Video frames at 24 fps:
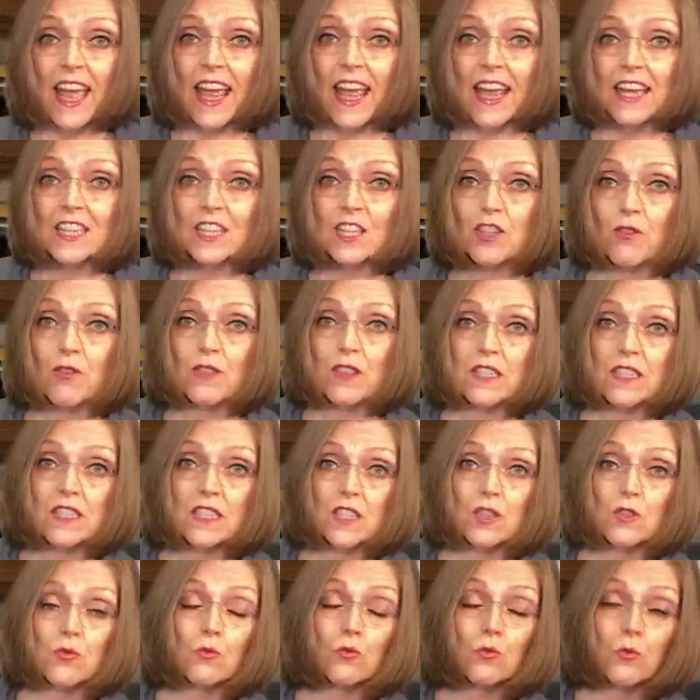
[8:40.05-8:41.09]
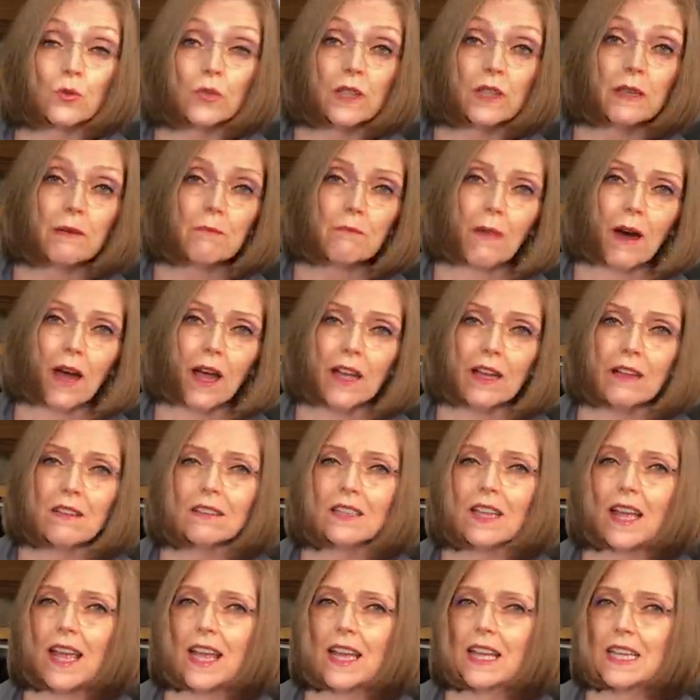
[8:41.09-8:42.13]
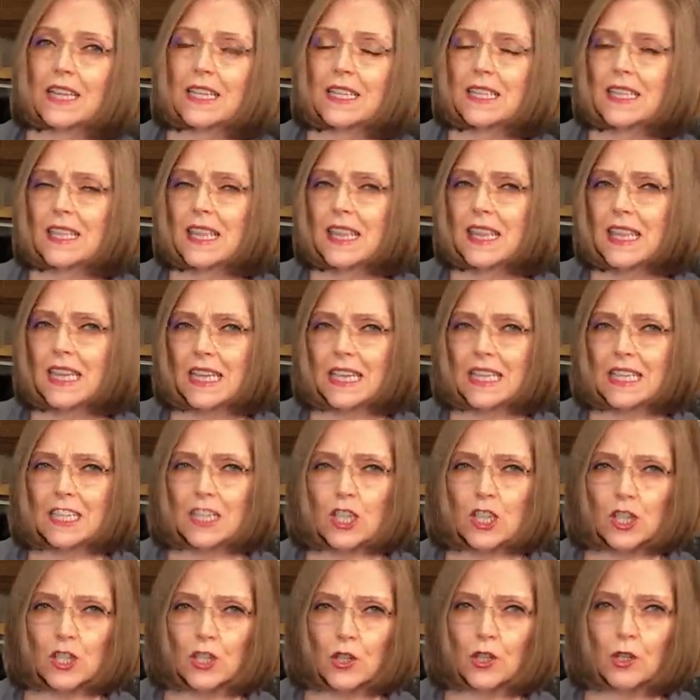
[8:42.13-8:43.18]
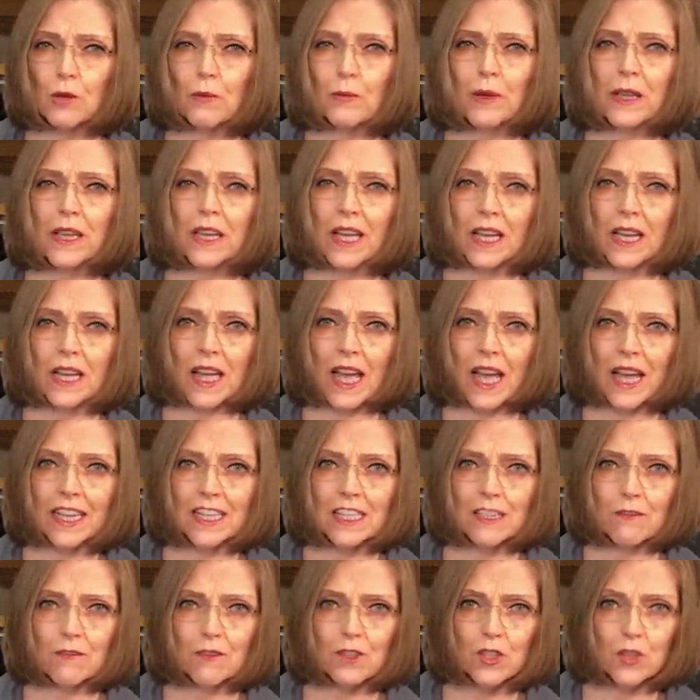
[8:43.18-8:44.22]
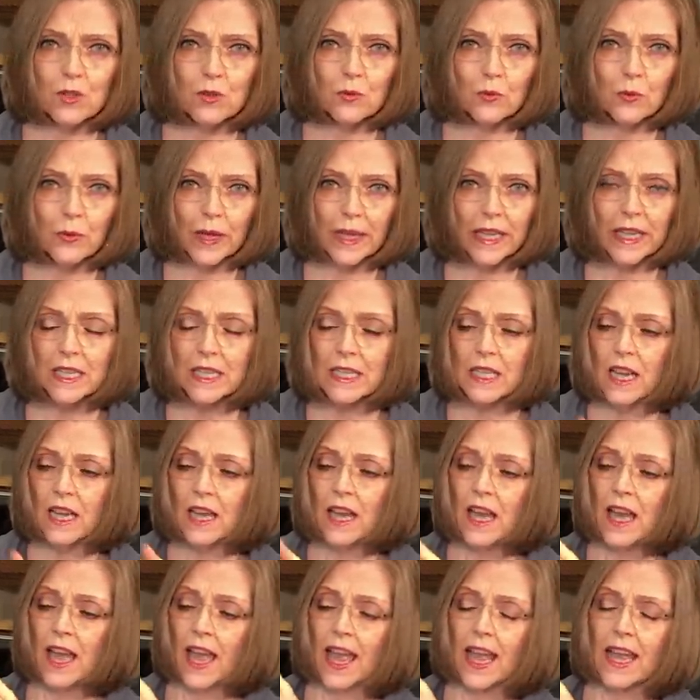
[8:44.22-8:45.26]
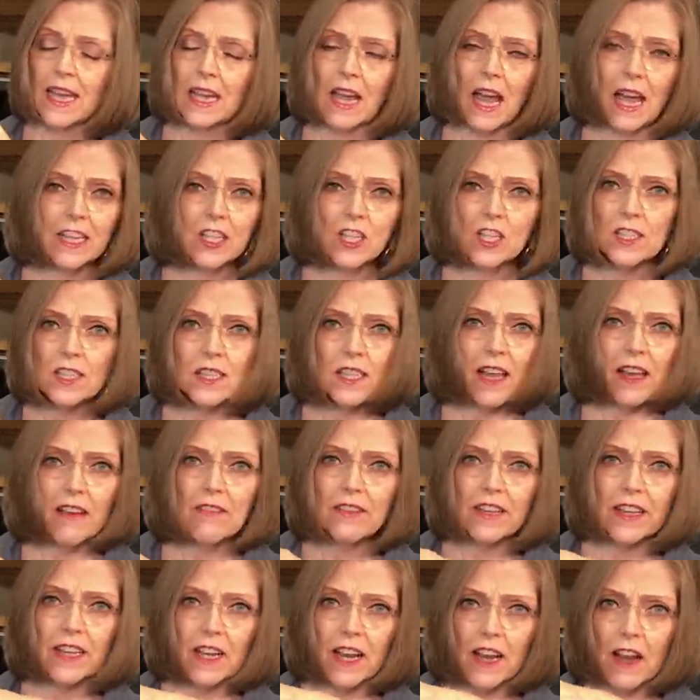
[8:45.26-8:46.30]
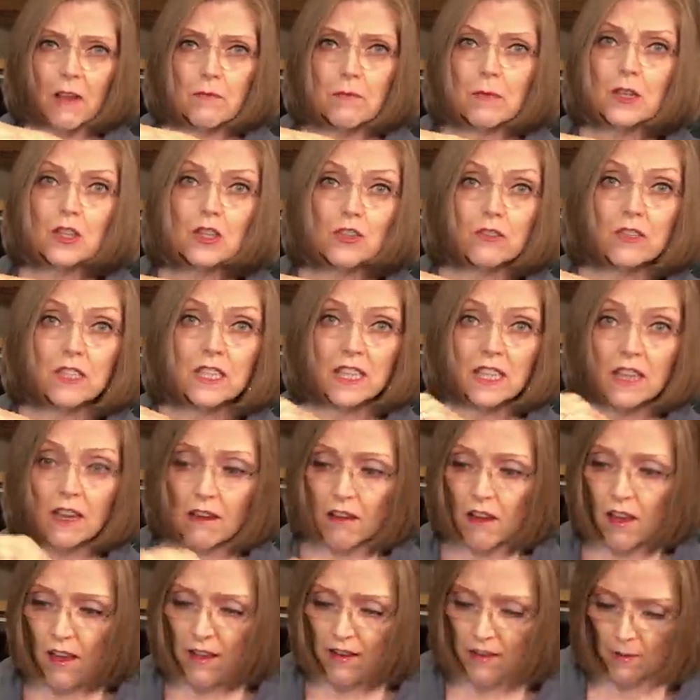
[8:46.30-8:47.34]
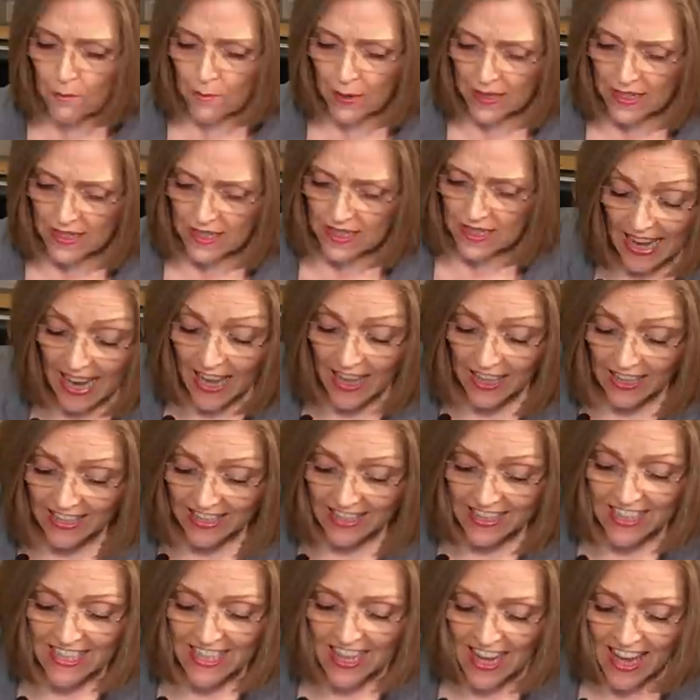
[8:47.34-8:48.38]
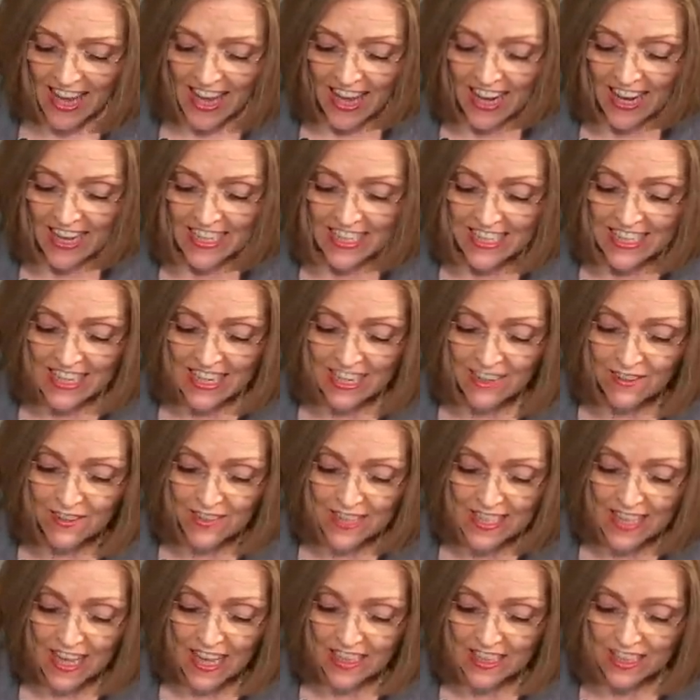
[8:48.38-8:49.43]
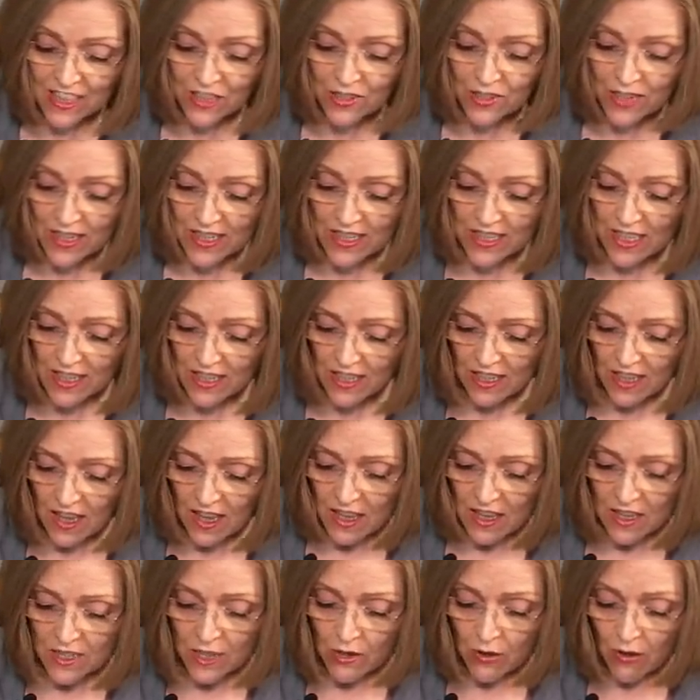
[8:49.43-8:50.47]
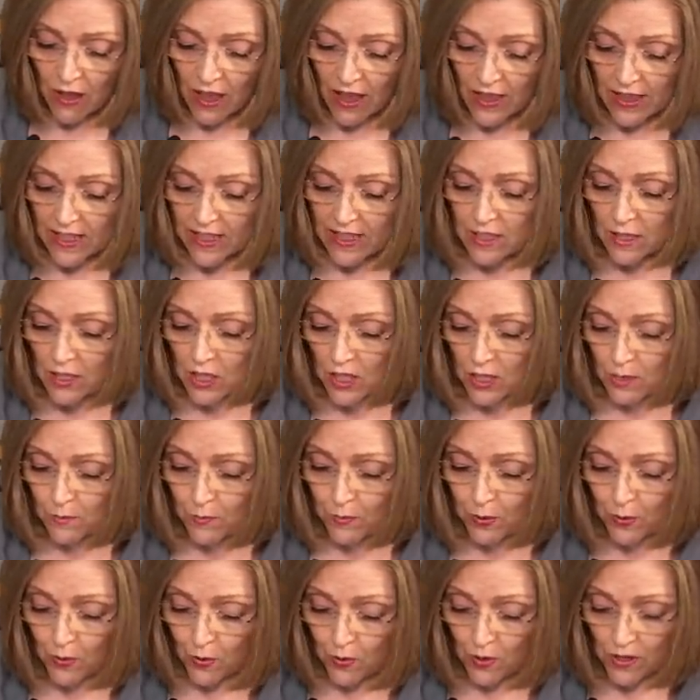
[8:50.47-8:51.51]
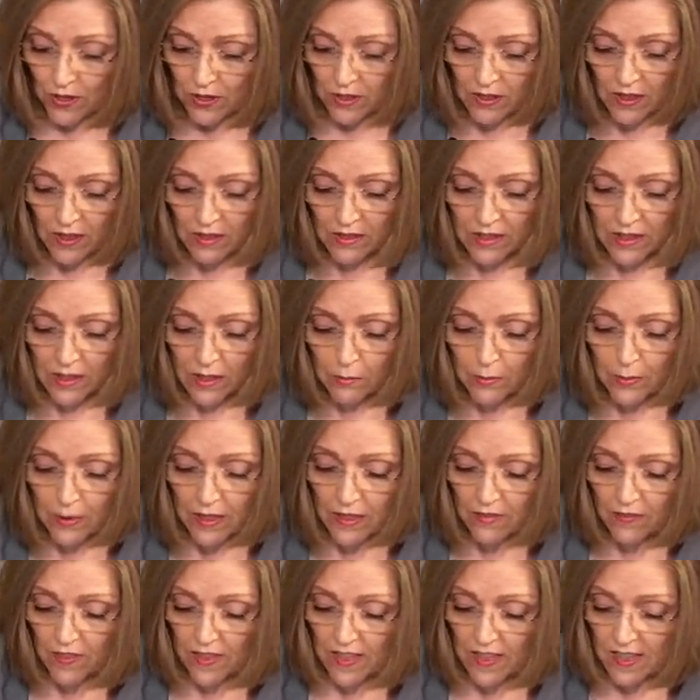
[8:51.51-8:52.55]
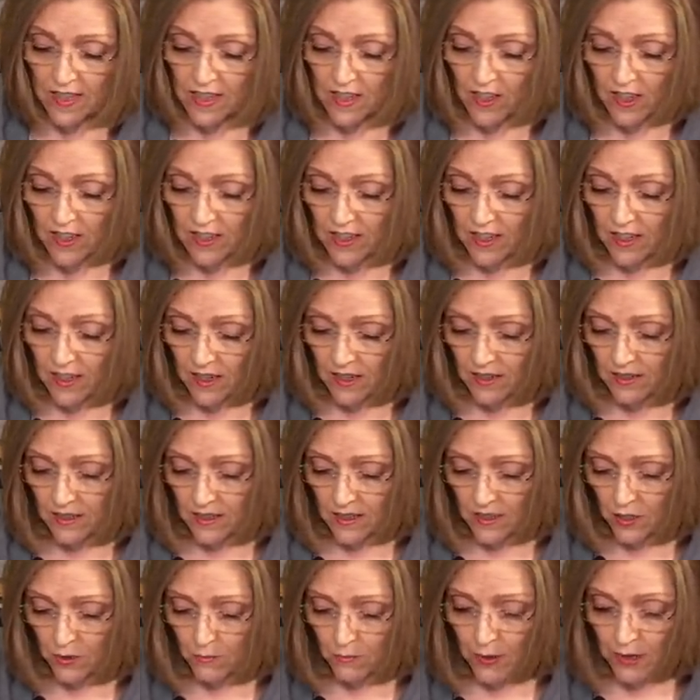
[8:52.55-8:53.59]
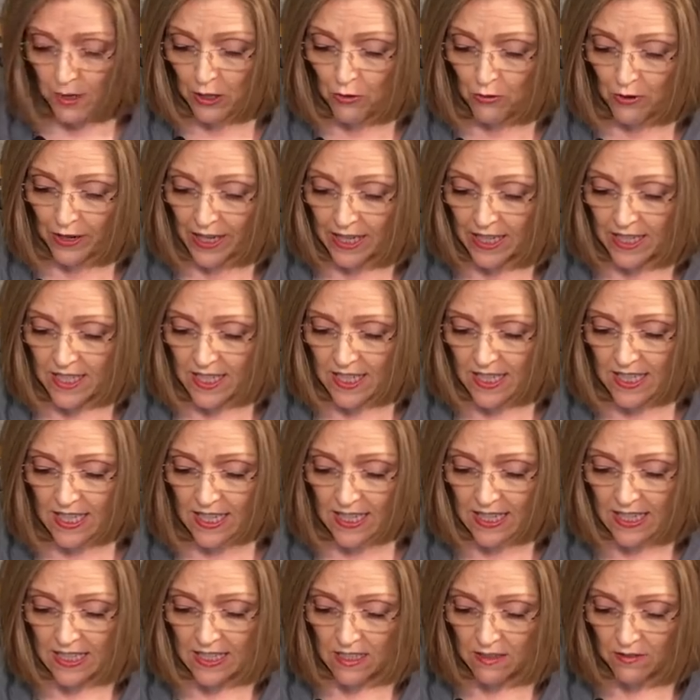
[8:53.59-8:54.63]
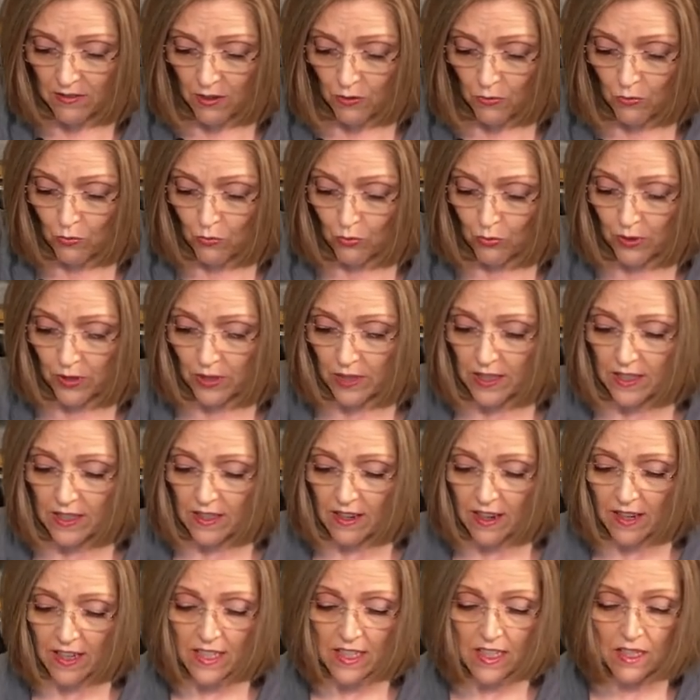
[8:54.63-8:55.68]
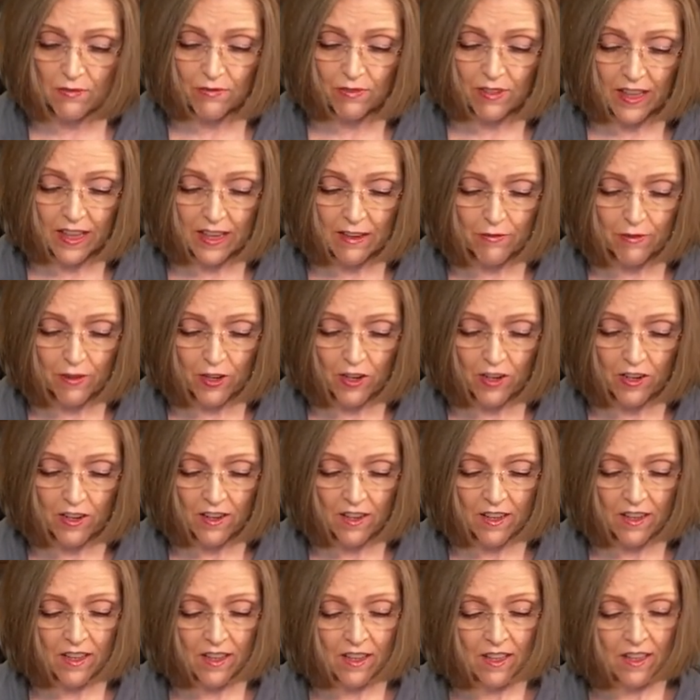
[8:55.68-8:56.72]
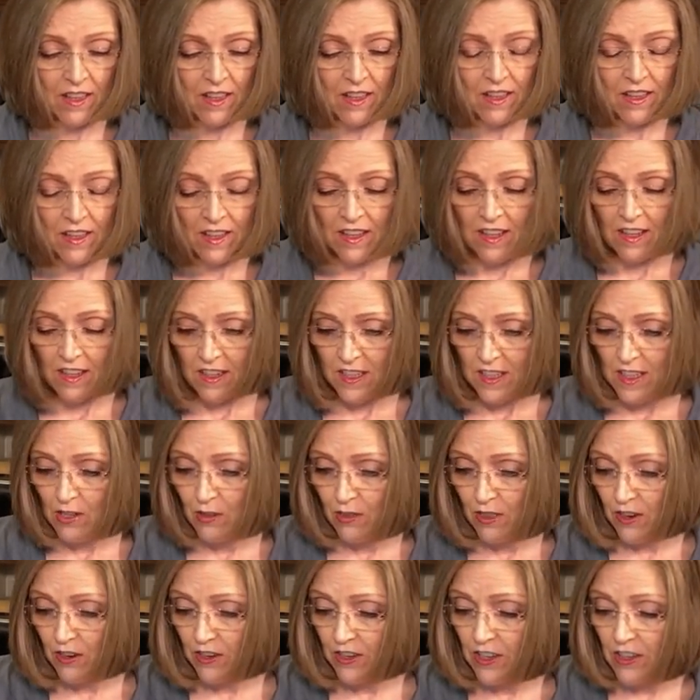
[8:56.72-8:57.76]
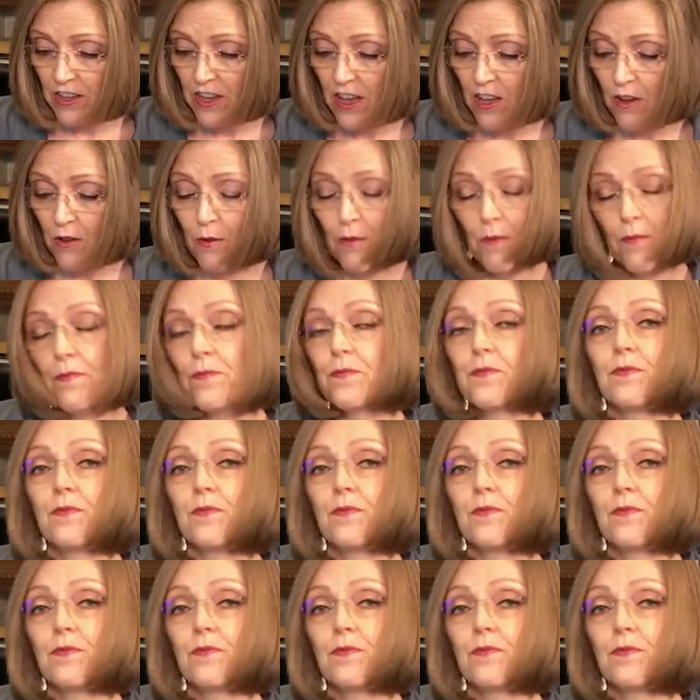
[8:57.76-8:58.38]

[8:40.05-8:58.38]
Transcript: And so this is really mild and it's thick and syrupy and kind of sweet. And I just love it. And I've been using it a lot on my salads instead of salad dressing. So I like to just pour a little bit of this on to my greens because it gives it a really nice flavor. So there you go.